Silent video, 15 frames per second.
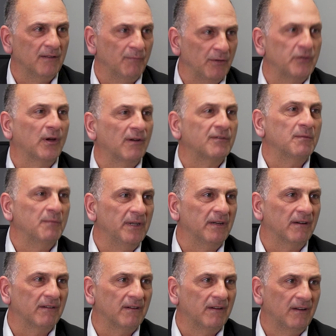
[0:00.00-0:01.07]
But you have to be
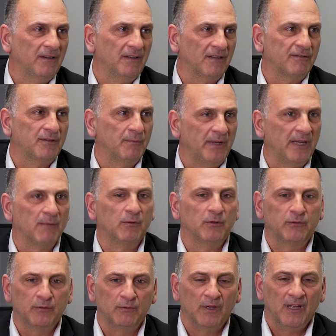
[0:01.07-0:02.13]
there. You have to be able
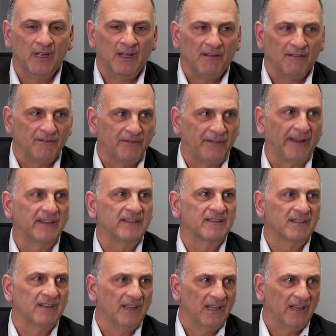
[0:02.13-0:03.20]
to
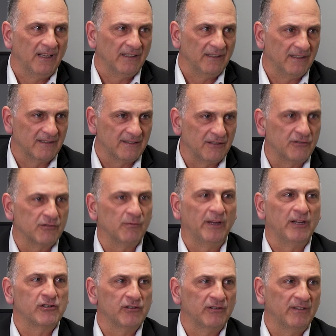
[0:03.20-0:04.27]
face the
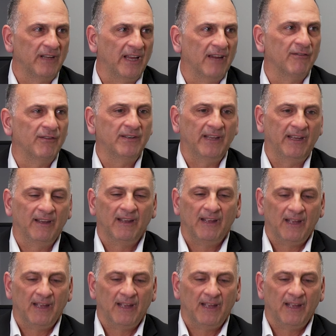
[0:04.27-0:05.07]
situation every day.